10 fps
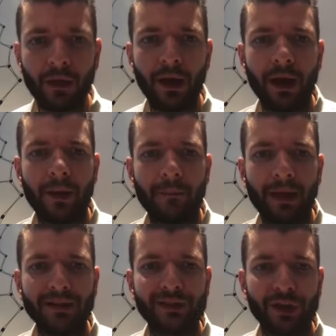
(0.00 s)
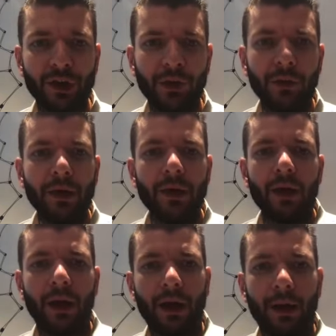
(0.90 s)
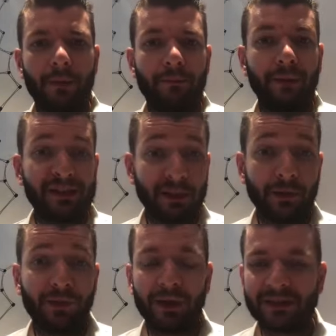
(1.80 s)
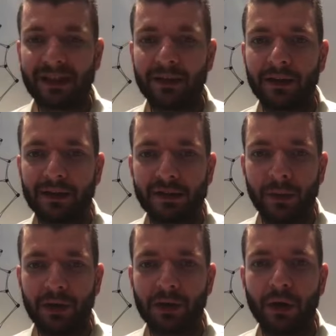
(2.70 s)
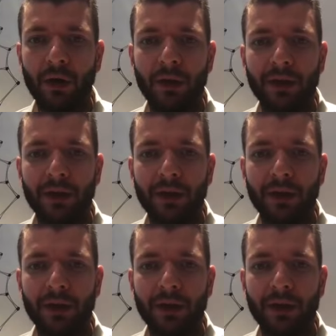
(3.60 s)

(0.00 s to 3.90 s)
And so basically funnel scaling is the way to go,